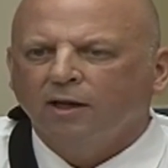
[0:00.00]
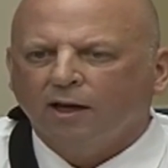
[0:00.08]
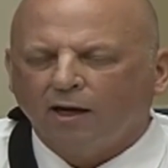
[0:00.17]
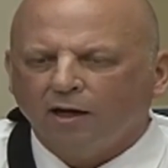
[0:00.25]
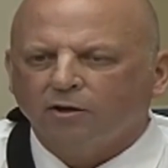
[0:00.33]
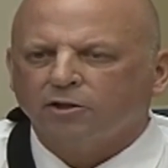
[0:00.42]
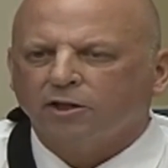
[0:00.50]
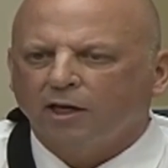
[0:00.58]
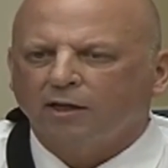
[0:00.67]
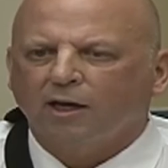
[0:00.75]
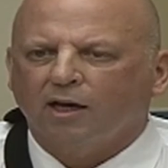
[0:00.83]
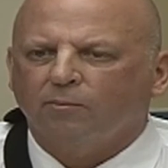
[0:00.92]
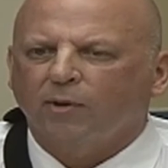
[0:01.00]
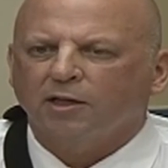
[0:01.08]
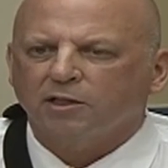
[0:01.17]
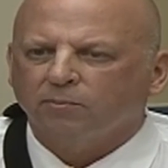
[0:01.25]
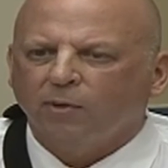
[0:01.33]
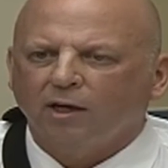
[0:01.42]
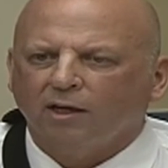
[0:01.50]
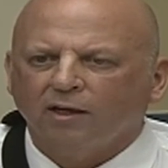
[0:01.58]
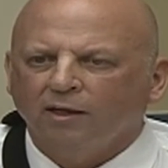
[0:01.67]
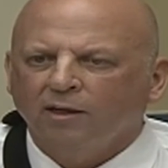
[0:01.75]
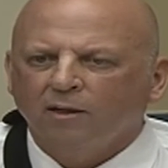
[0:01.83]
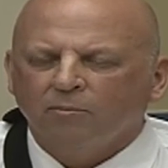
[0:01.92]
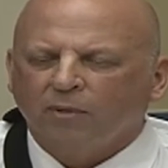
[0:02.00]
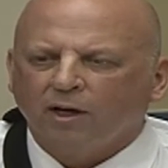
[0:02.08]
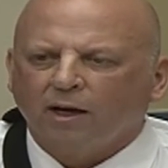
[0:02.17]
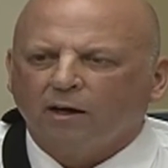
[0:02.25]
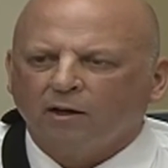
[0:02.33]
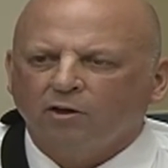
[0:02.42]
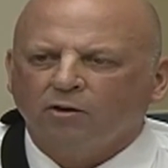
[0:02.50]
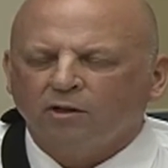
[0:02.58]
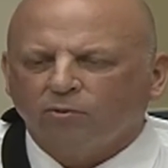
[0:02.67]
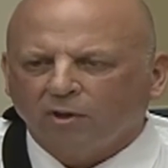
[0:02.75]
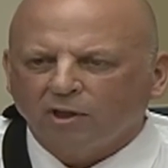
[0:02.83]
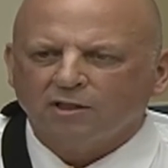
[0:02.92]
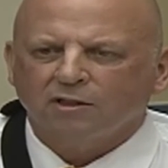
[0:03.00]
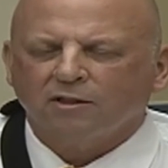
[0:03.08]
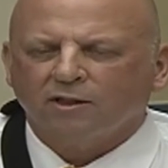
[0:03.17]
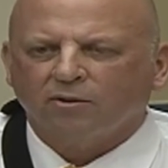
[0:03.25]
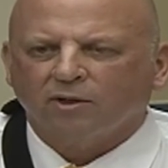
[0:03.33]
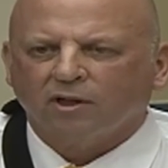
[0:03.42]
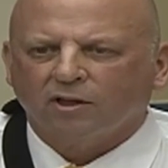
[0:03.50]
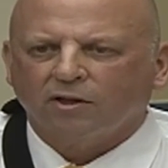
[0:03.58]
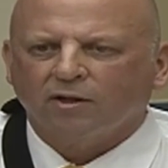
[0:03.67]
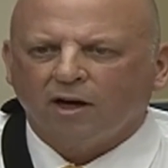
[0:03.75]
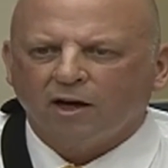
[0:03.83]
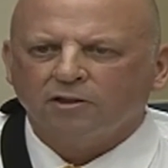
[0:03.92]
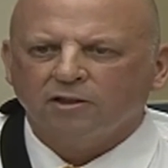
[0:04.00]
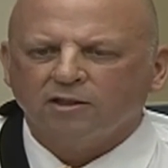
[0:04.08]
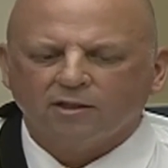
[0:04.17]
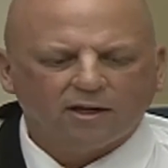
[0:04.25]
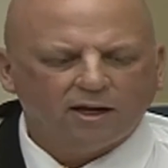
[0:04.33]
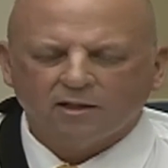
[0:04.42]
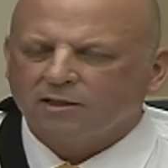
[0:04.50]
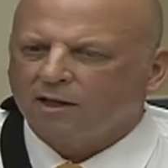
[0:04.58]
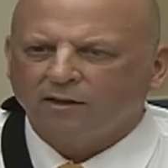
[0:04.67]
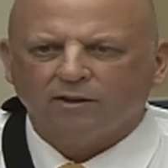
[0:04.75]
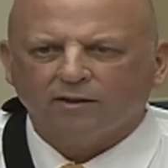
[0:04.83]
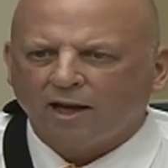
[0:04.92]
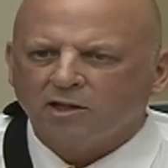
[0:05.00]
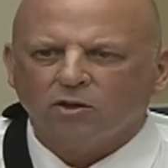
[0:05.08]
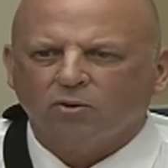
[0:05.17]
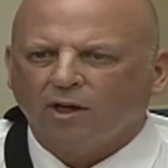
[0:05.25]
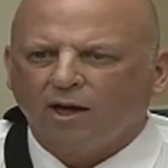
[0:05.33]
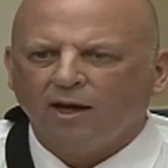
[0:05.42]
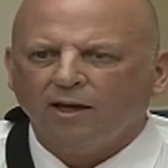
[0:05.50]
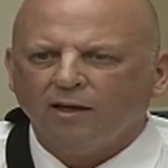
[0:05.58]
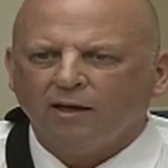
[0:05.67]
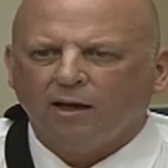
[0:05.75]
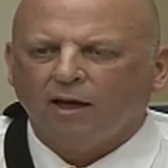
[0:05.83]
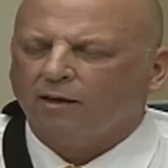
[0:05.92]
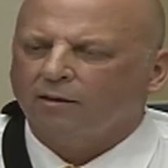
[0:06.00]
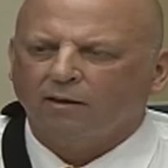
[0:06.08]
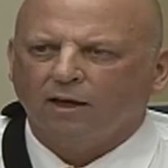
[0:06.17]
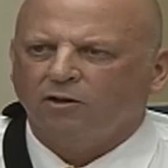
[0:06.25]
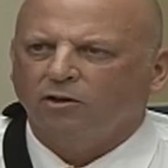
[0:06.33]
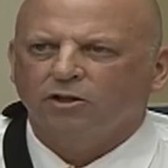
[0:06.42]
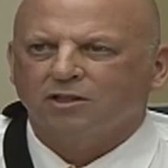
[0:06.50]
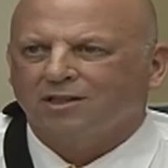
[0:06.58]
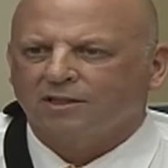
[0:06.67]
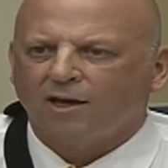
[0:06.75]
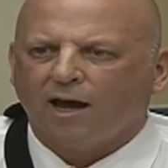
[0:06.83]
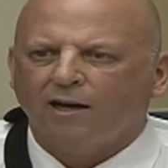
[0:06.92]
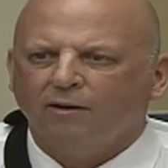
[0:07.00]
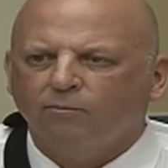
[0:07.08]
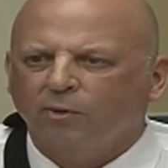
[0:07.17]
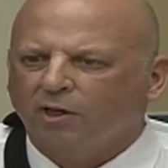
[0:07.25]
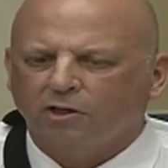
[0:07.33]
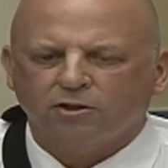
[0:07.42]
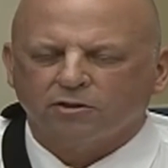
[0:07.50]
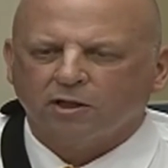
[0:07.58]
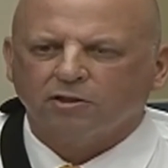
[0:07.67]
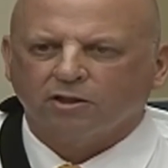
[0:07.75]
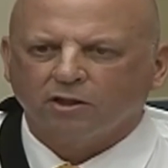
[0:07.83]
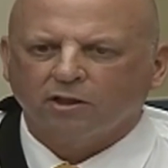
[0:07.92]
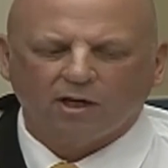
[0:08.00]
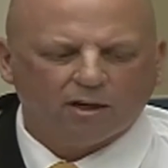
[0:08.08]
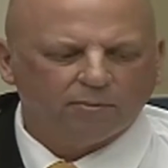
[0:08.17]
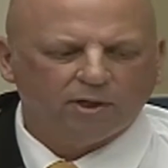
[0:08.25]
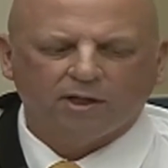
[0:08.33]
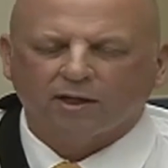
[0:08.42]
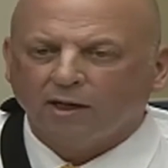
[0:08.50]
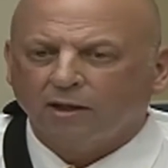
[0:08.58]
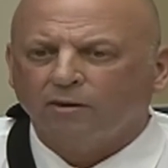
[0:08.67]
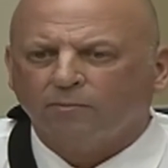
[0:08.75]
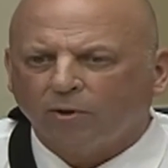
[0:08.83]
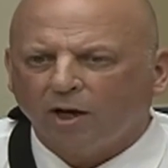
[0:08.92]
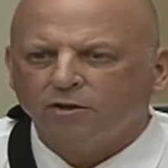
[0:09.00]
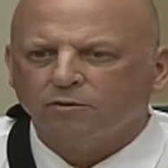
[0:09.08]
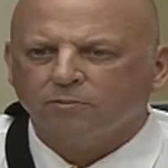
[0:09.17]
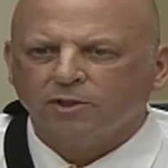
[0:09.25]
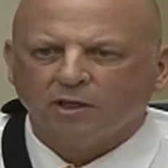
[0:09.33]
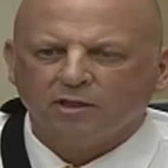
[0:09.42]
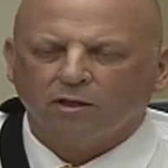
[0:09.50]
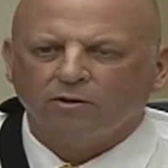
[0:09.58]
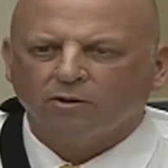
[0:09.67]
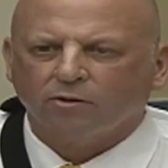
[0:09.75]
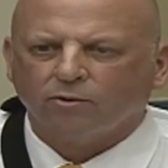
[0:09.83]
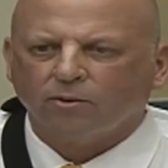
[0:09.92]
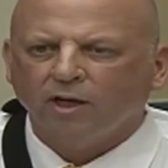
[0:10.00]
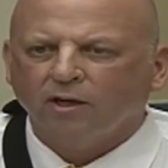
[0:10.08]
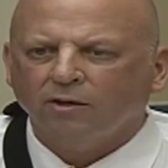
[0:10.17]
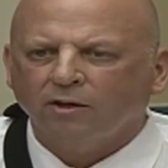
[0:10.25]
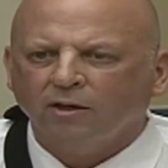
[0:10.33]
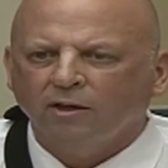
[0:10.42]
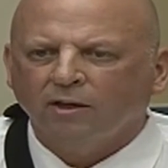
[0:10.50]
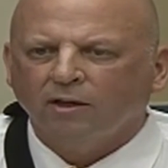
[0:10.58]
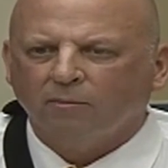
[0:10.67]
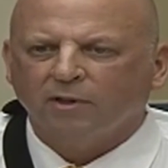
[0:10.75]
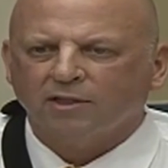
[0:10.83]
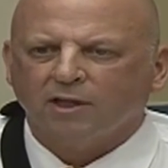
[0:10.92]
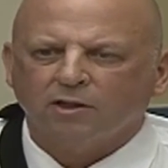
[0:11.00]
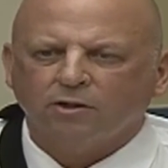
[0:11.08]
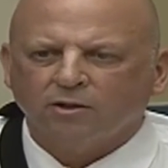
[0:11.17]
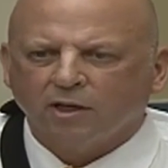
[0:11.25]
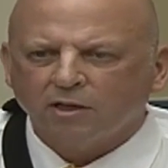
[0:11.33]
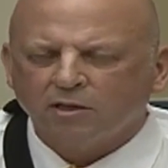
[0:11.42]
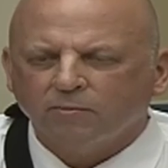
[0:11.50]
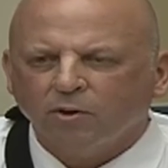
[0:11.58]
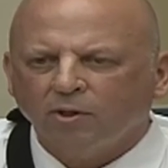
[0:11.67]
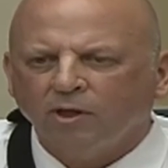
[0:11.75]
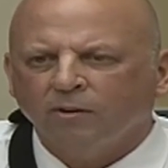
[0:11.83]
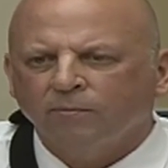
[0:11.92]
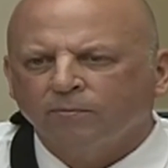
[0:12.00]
And I understand you got to make some money, but you can really sit there with a clear conscience today and say that that's okay, and you just decided because you're such a good company to cut the price from $600 to $300? I mean, is that your testimony?